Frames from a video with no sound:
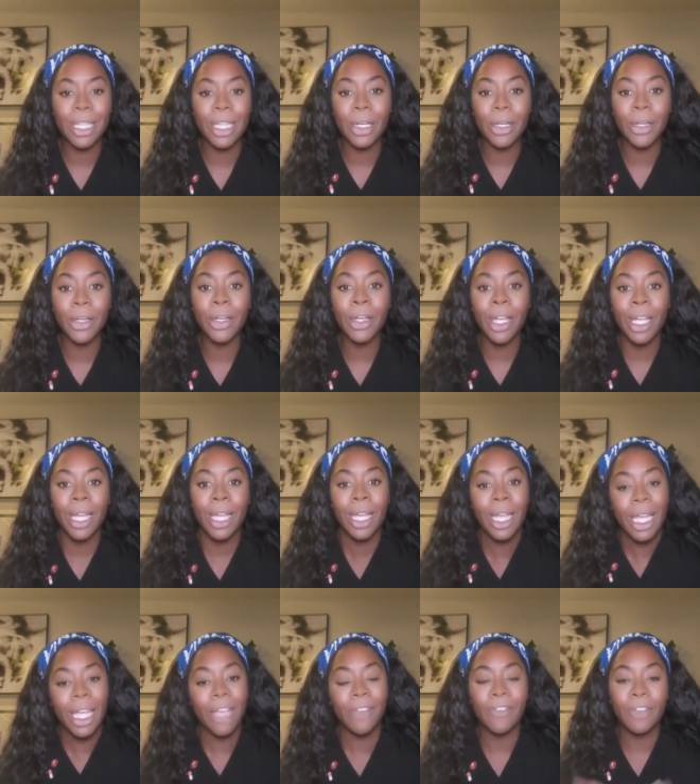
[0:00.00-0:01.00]

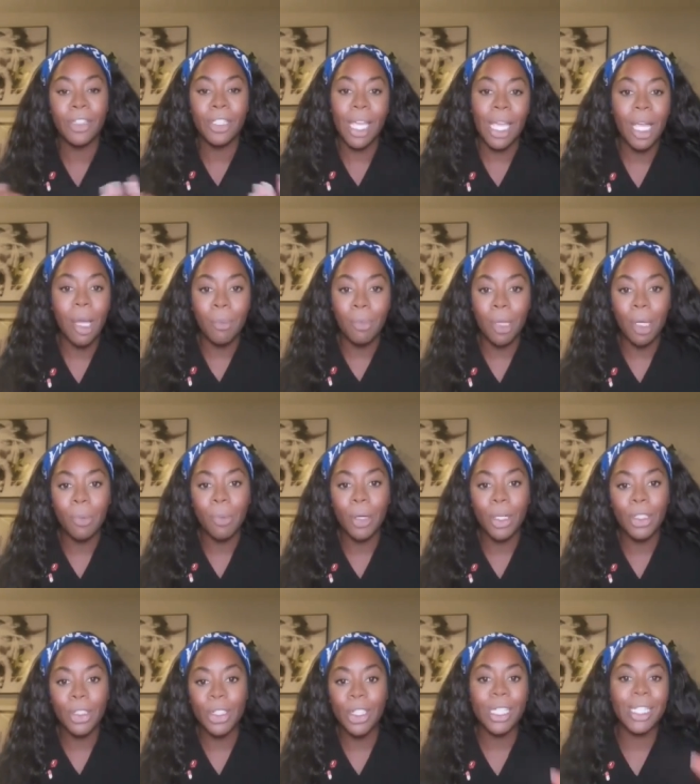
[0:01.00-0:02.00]
If you take a blood
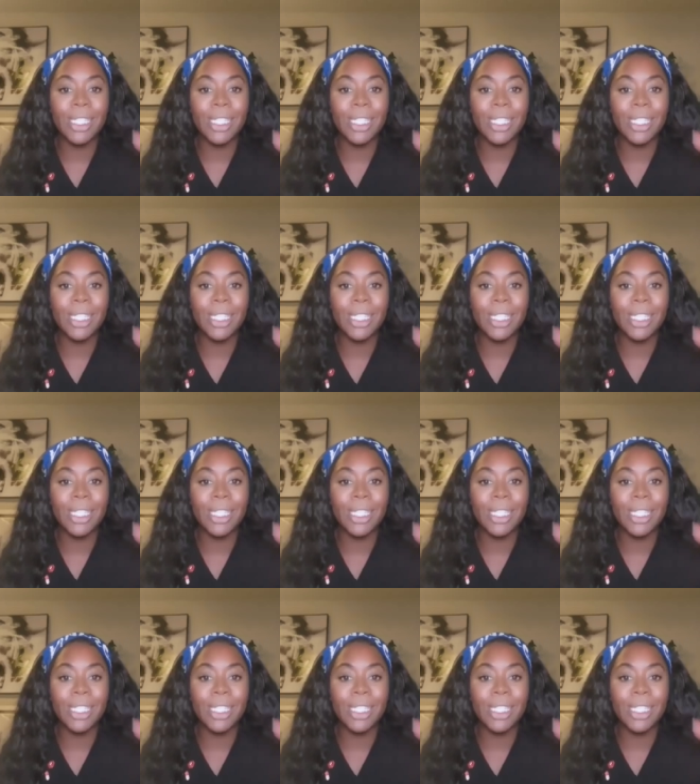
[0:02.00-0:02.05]
pressure,